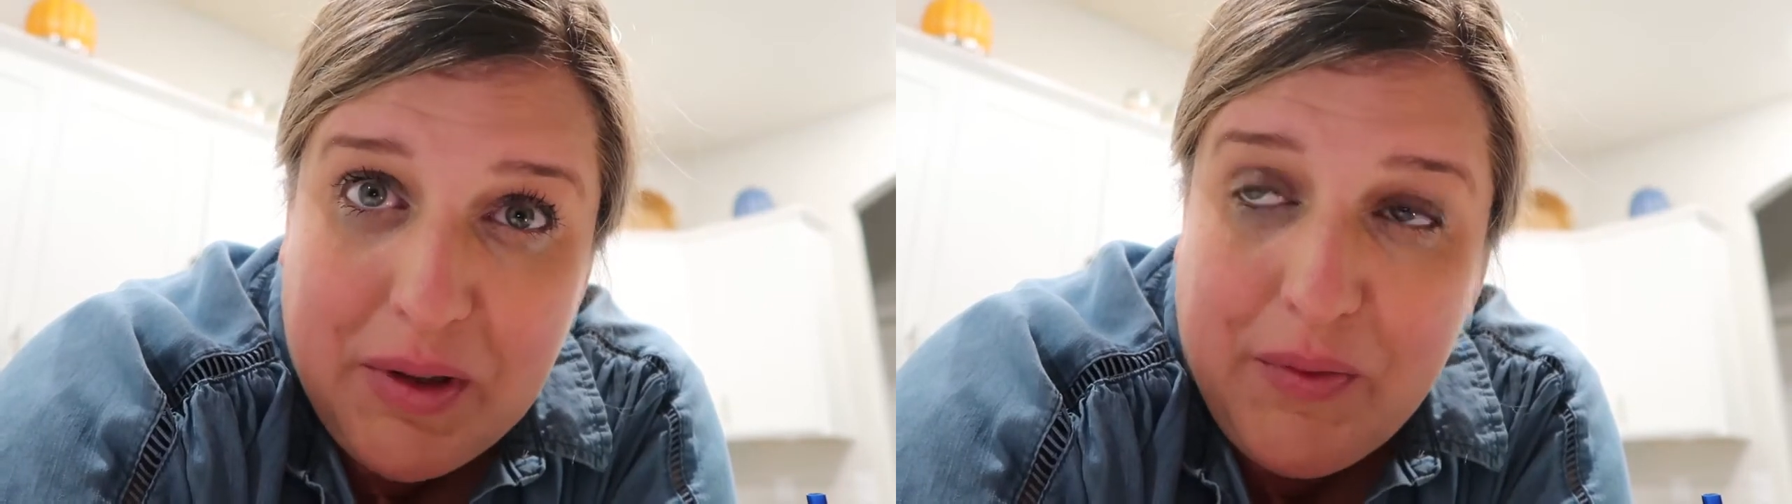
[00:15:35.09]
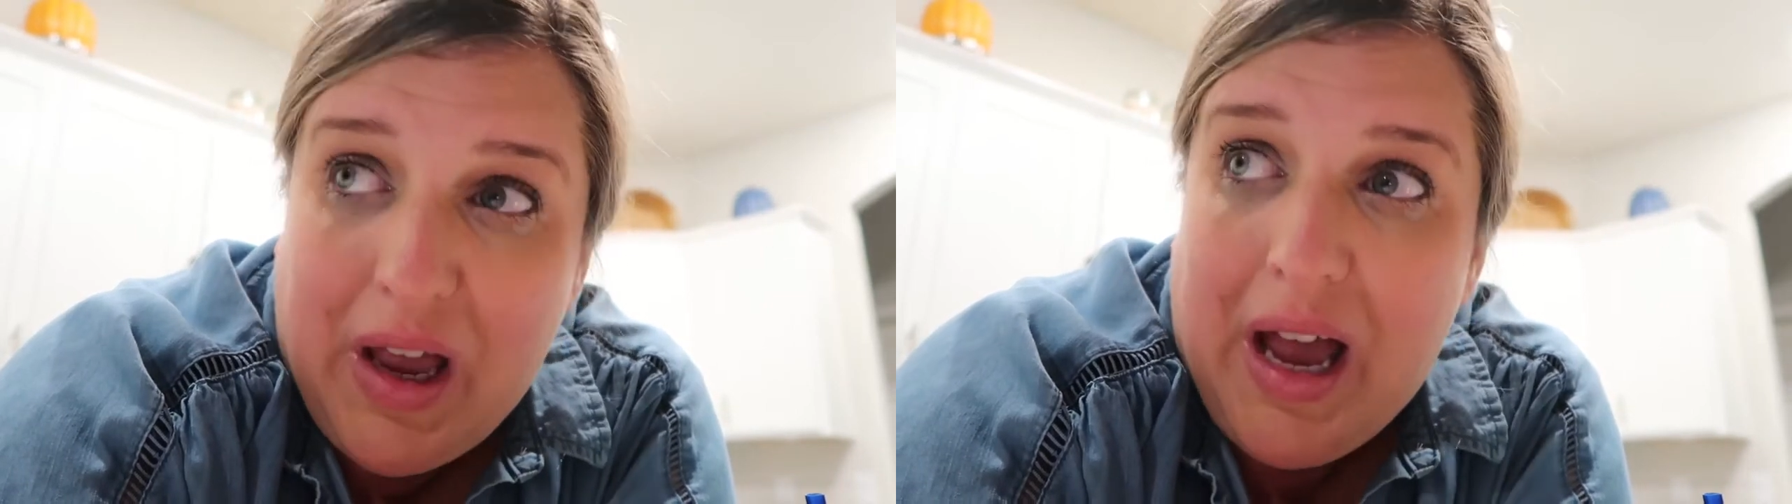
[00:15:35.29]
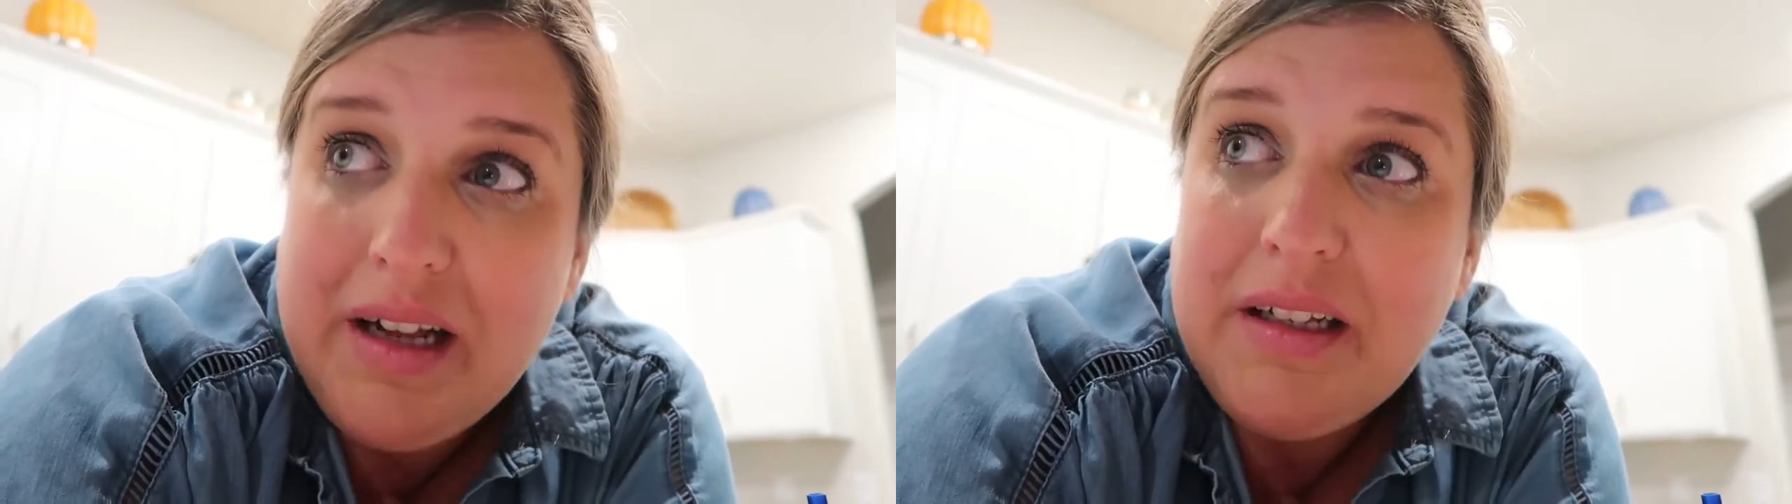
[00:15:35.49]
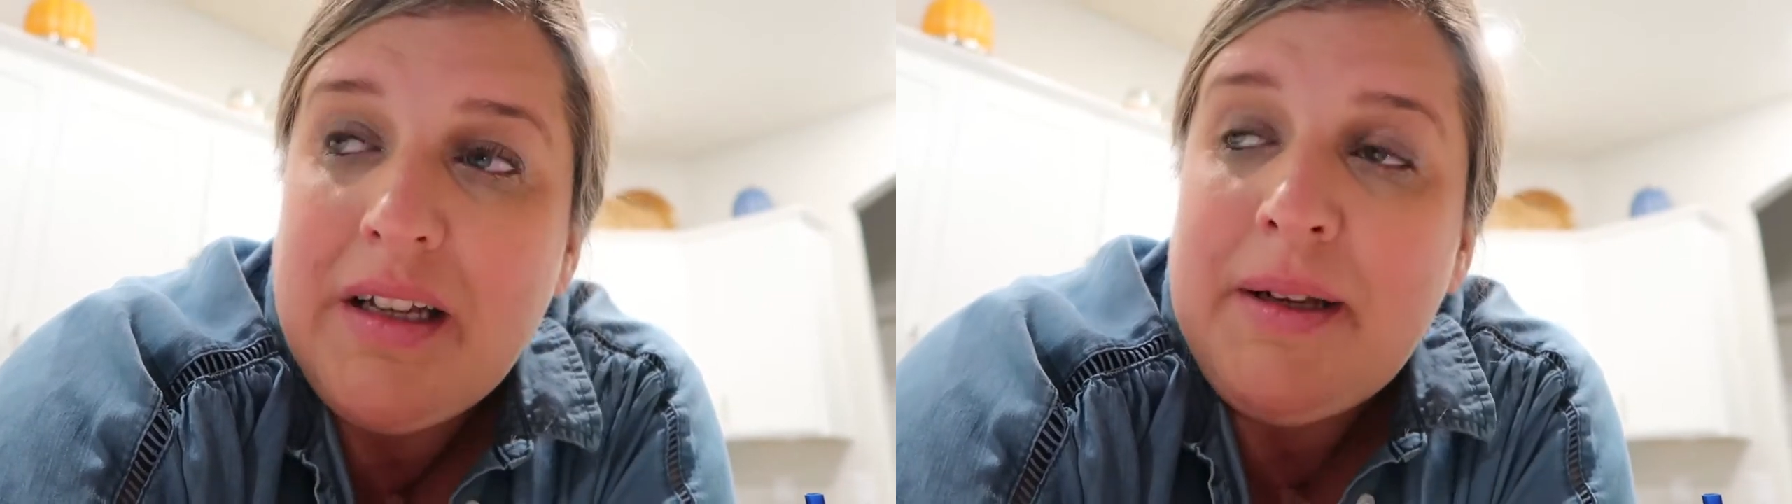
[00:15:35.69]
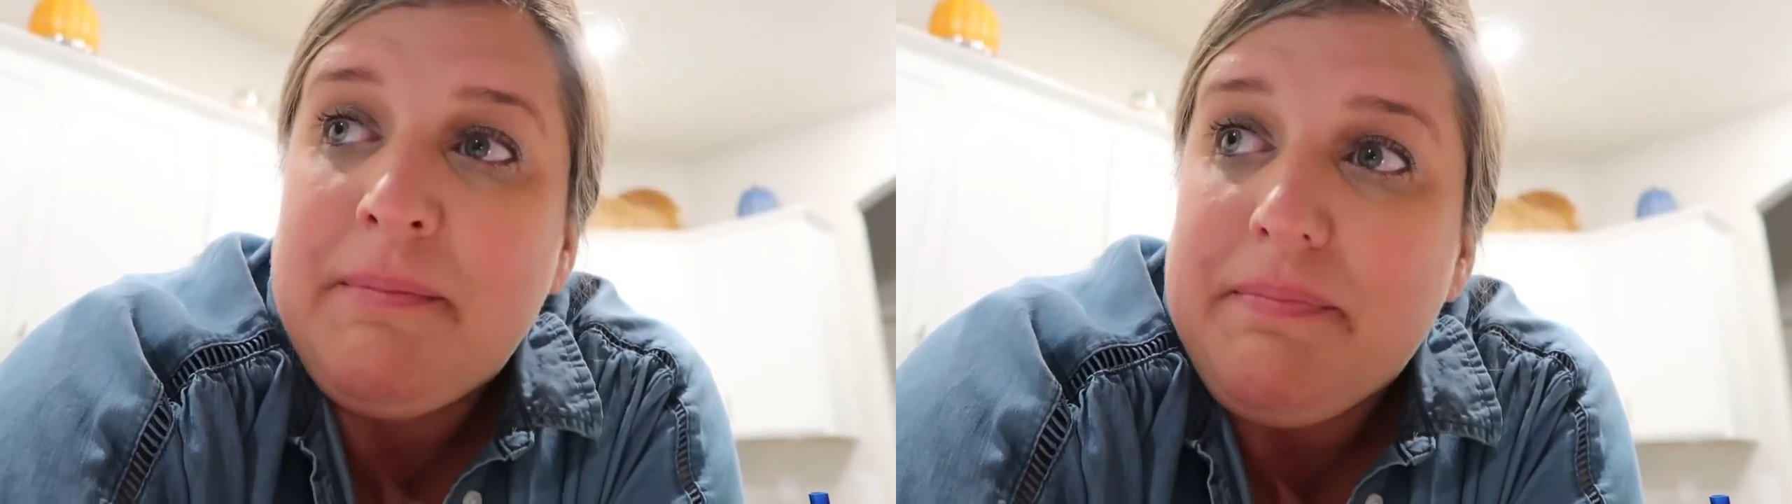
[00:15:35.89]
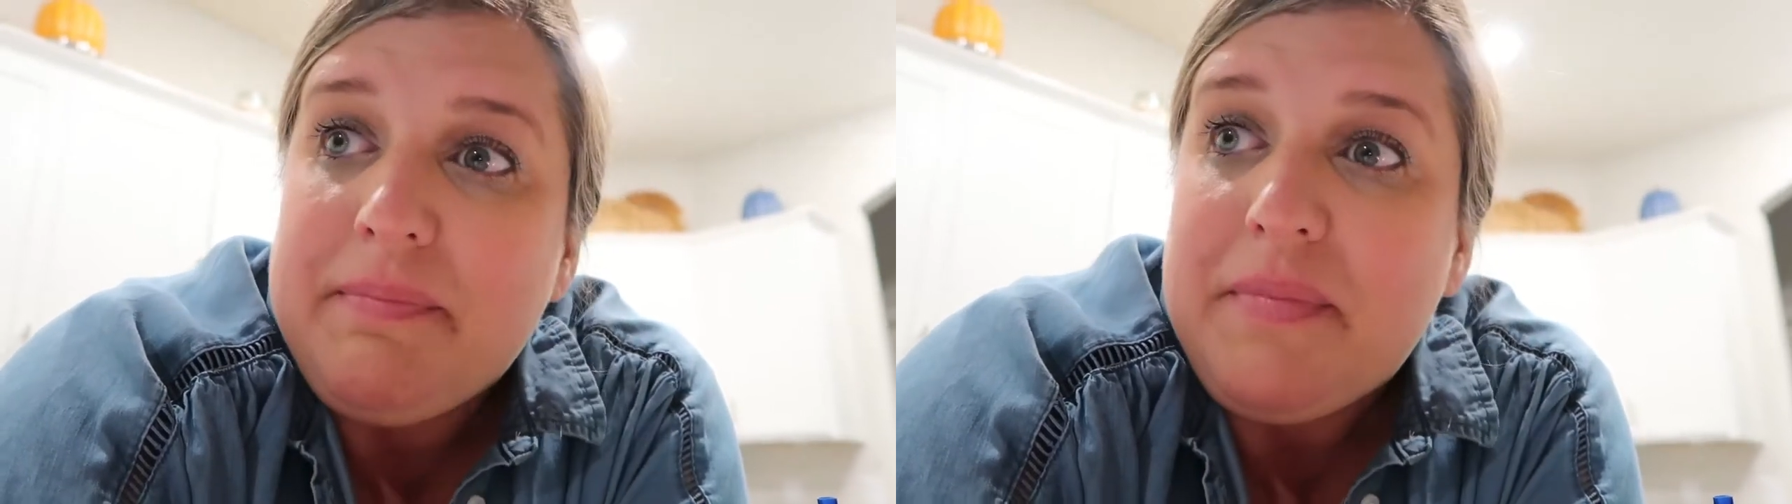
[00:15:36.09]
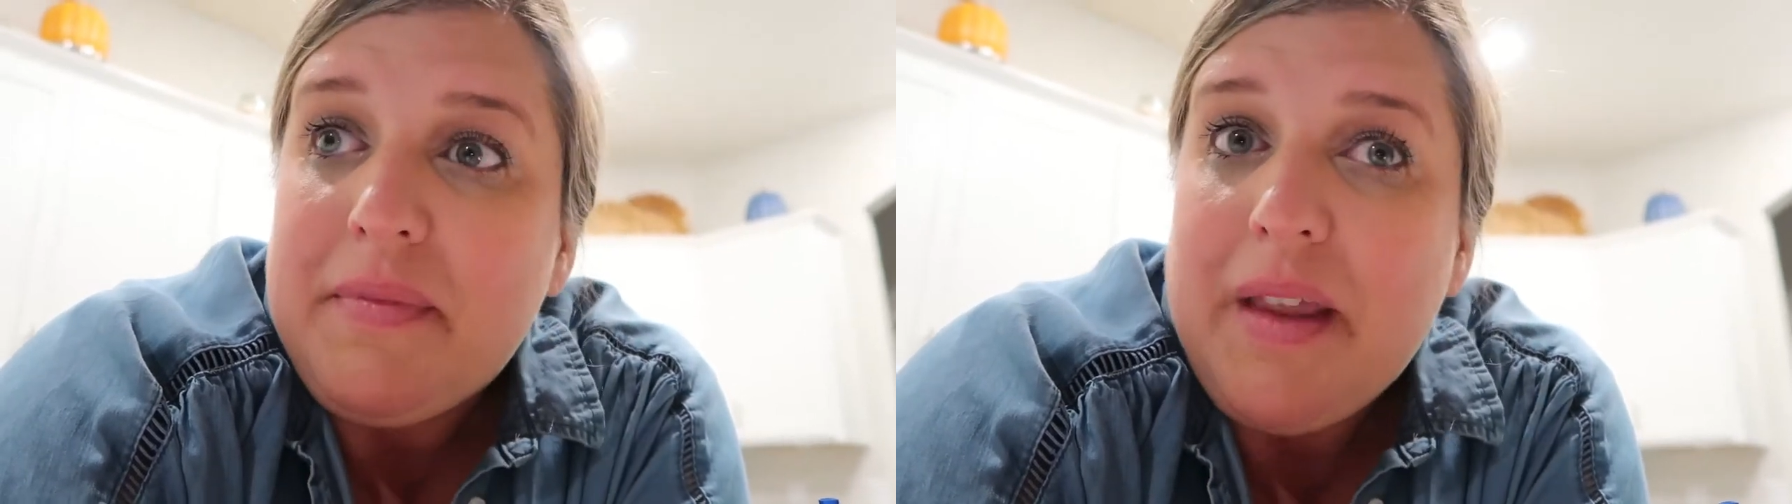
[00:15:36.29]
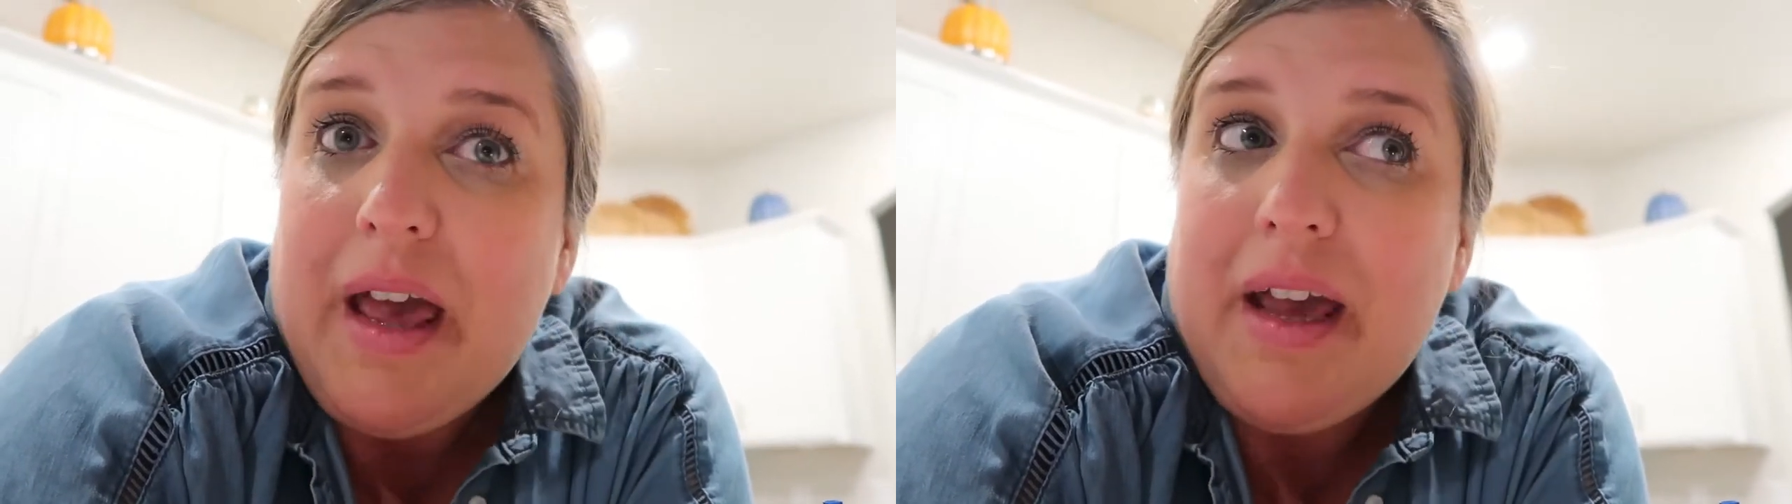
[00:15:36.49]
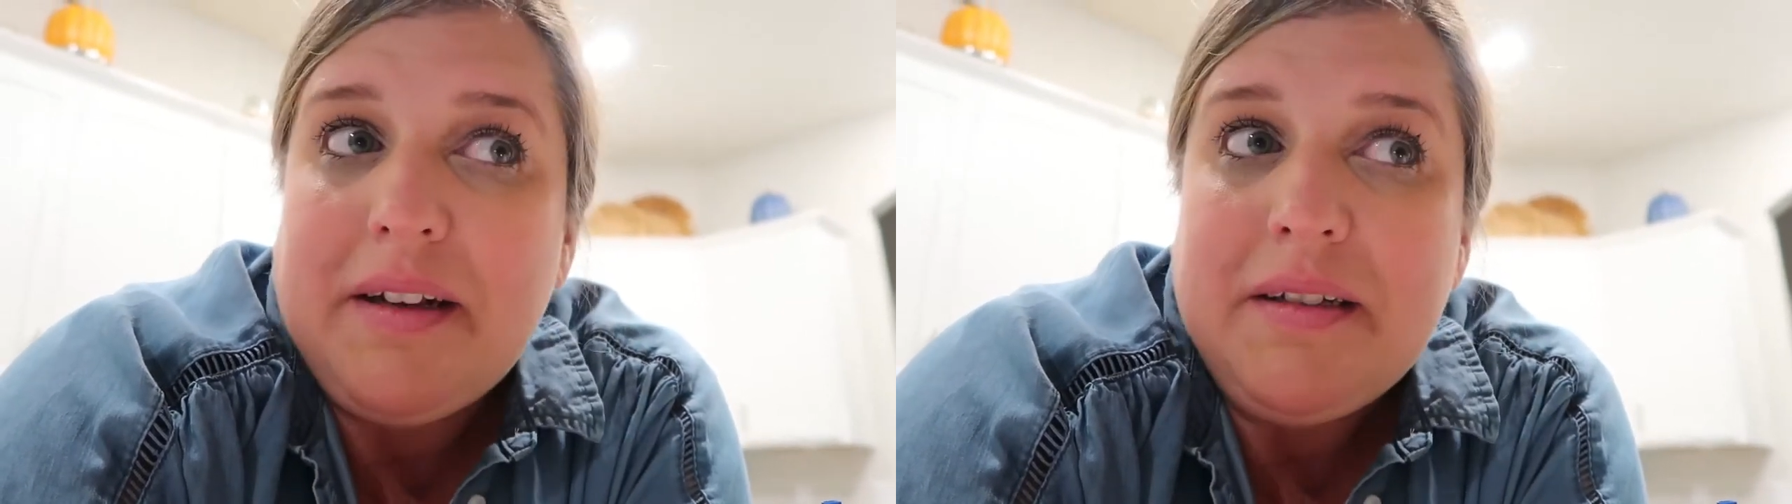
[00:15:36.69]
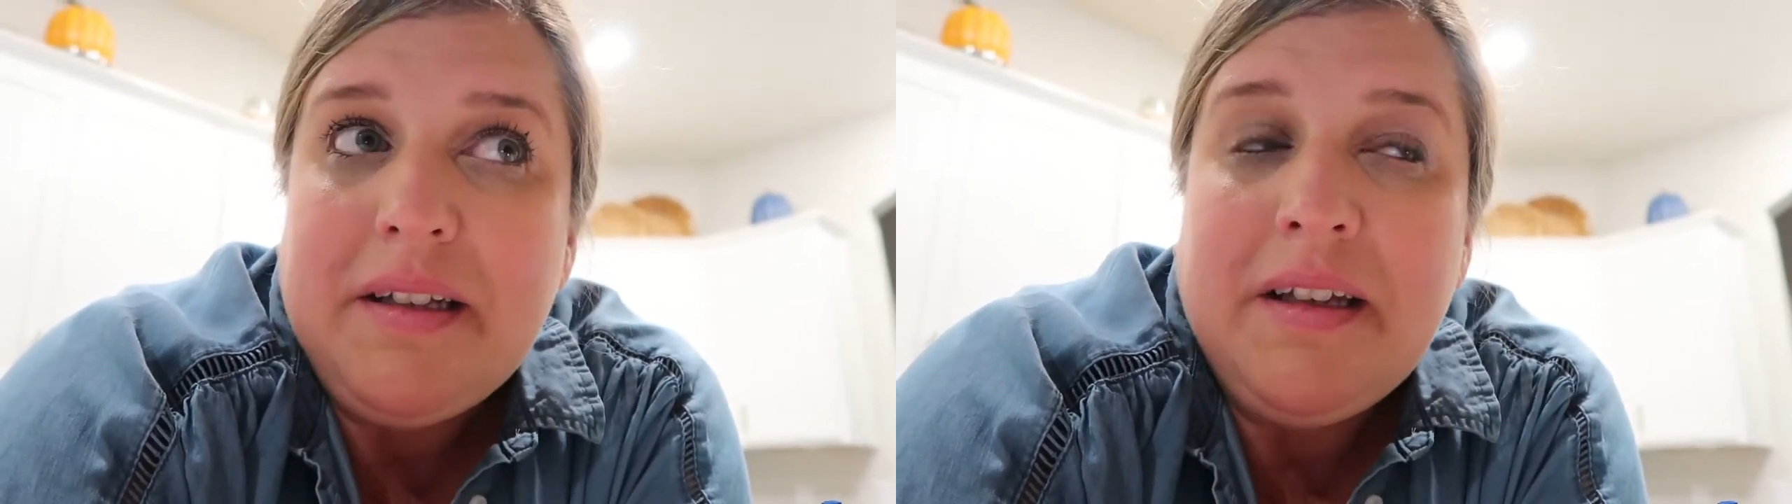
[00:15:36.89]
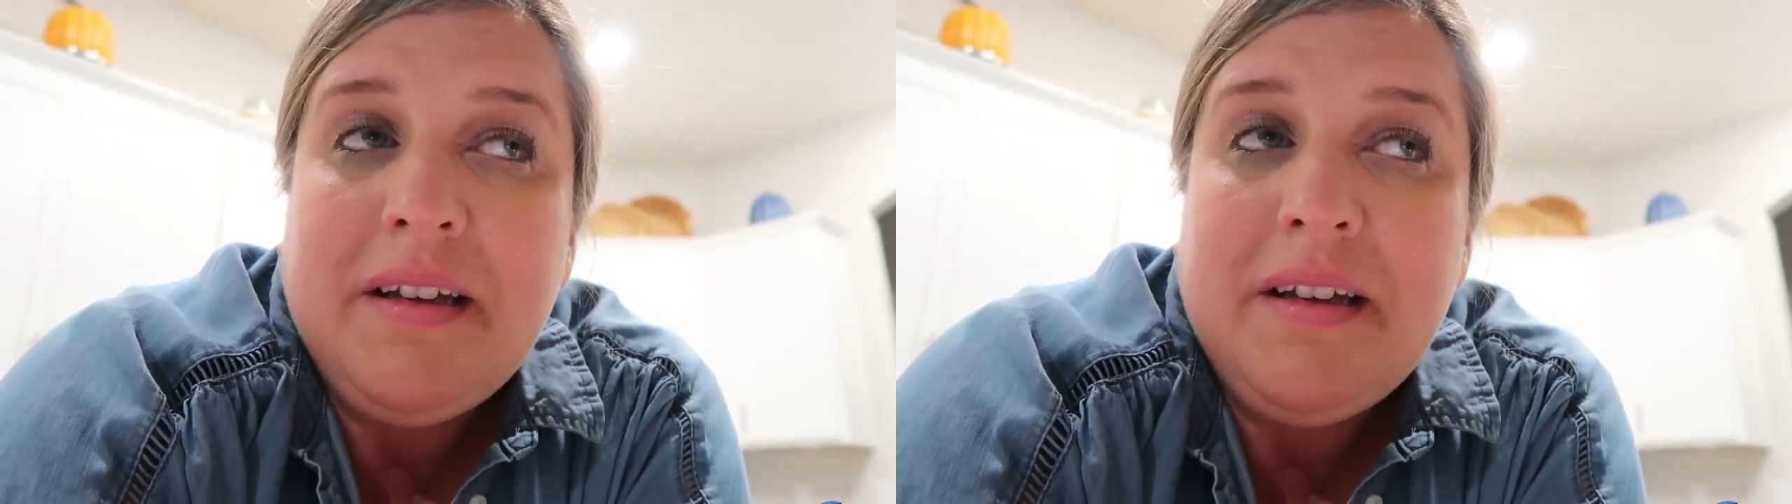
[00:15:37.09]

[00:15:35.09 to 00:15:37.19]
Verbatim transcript: we've had. And